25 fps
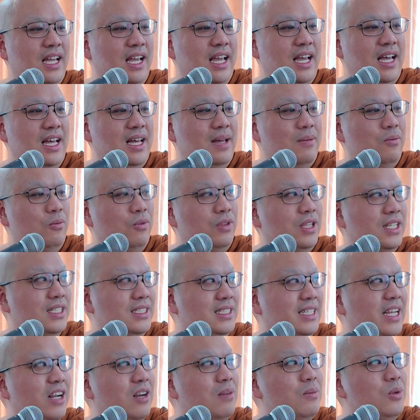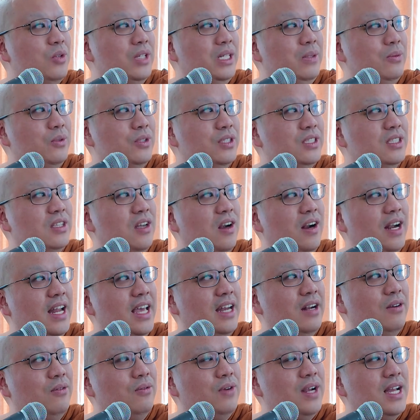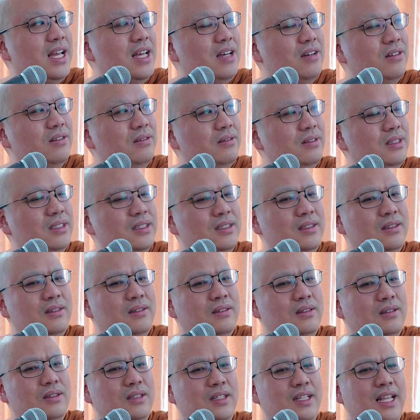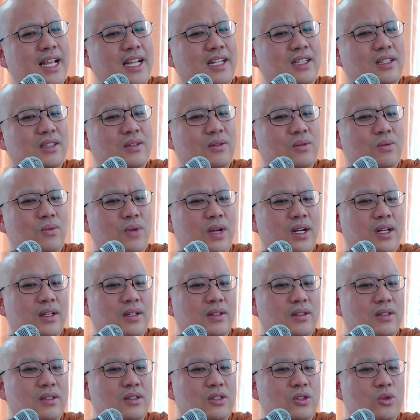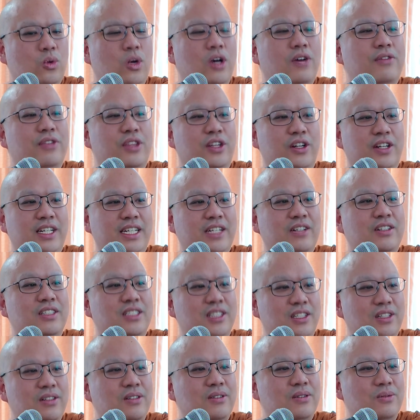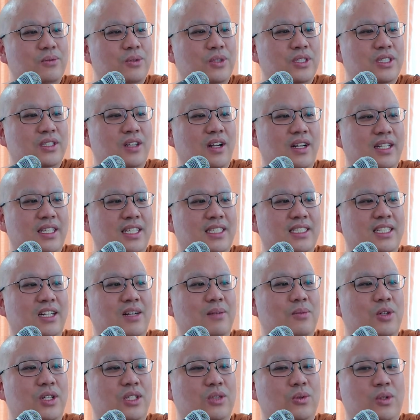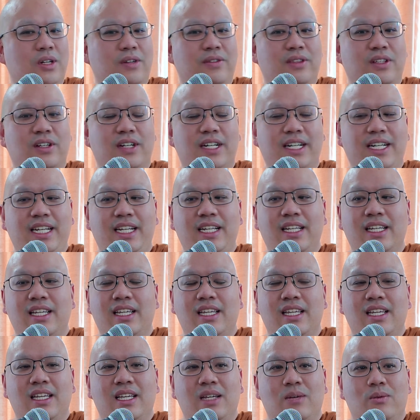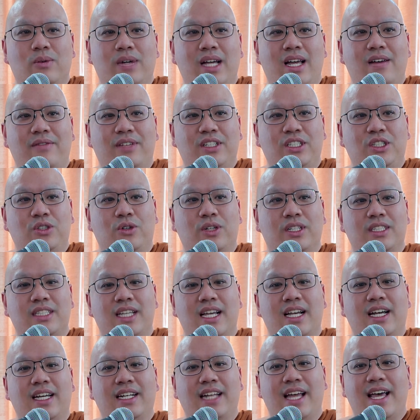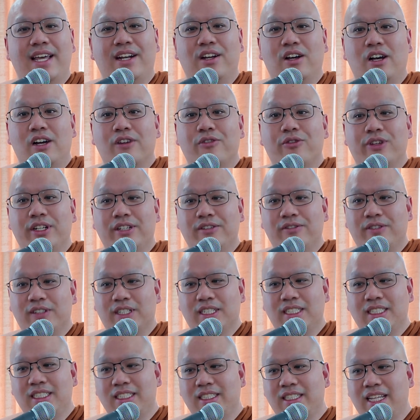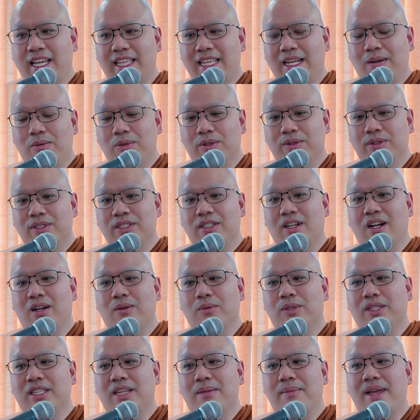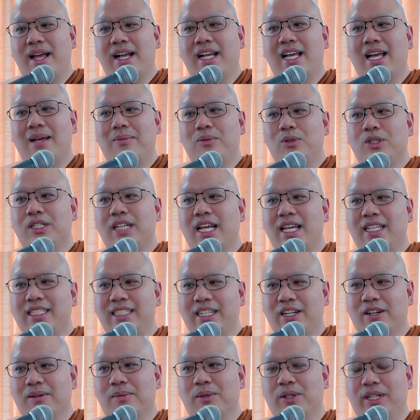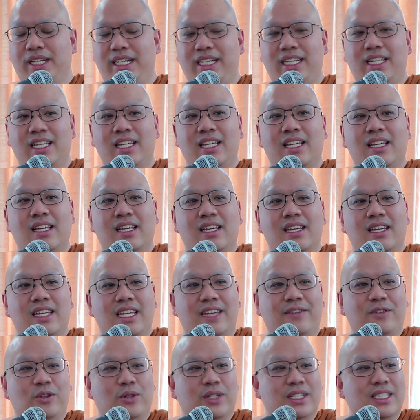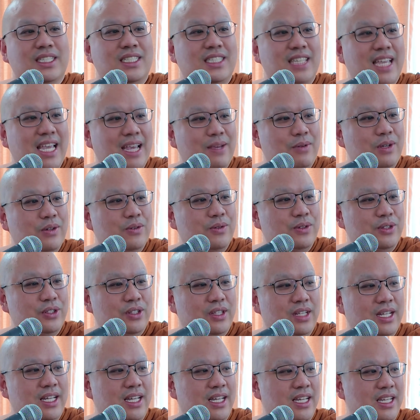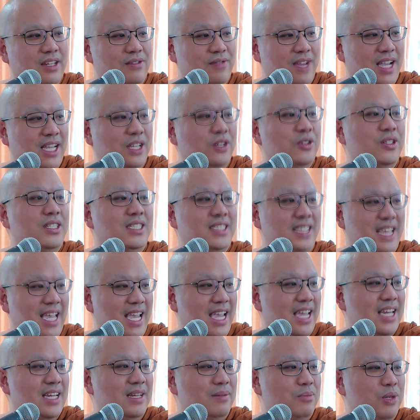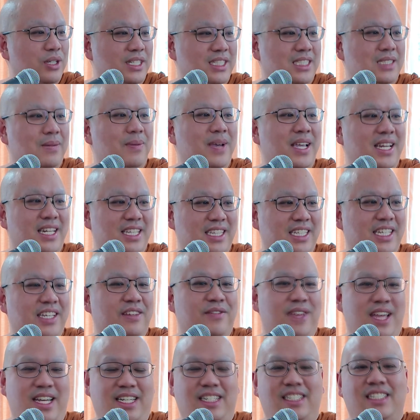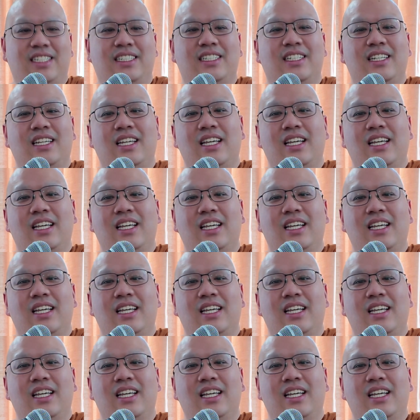The ceremony will start at around 12:30 or so. We'll start the ceremony at 12:30. We'll have a short Sanghadana offering first, and then we will start with the Magha Puja ceremony. If you can stay, we would invite you to stay and participate in the event.